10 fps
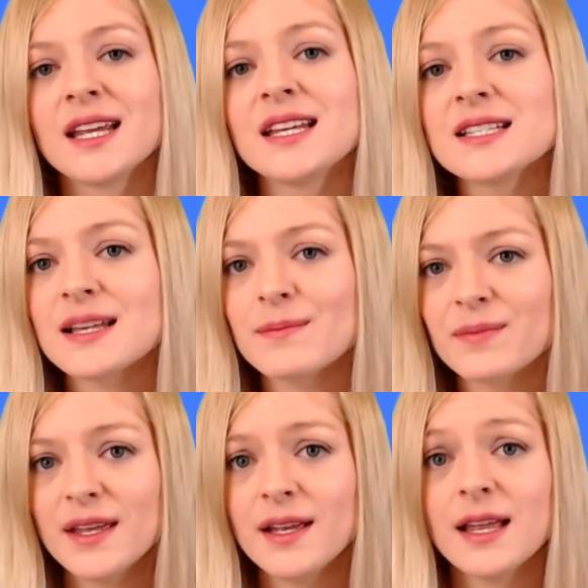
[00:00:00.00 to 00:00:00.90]
is
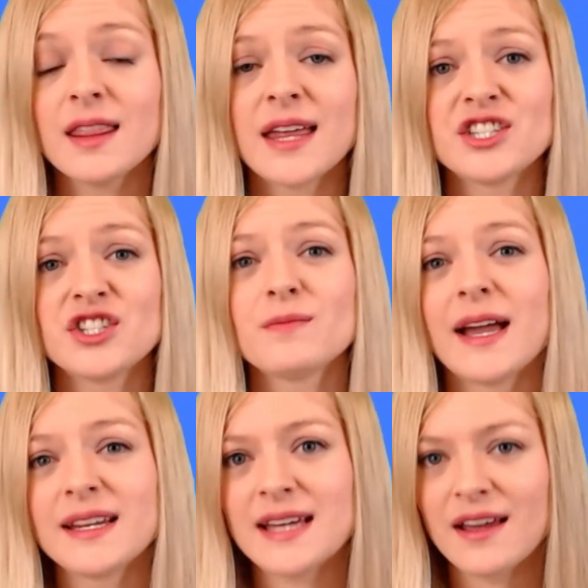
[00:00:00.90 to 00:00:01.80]
something that you
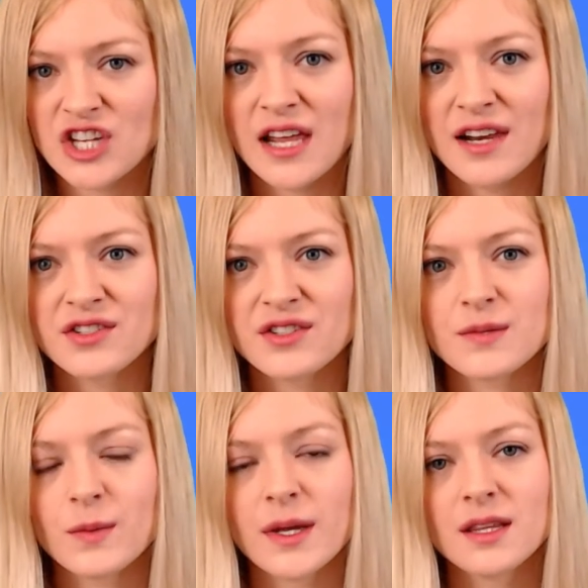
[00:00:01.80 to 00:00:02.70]
might have challenges
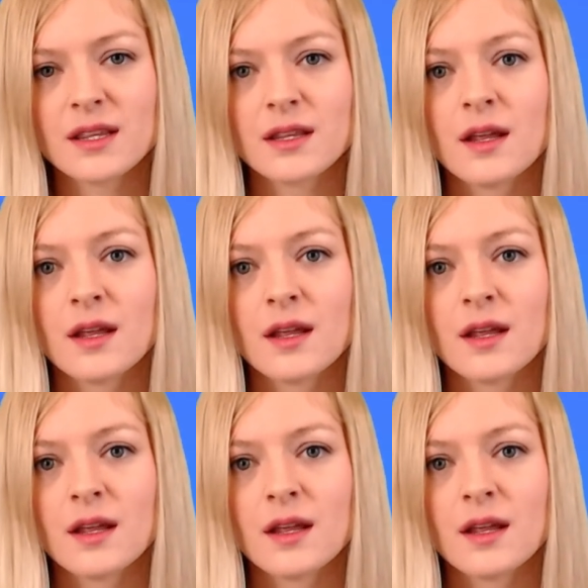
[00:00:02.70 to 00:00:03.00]
with.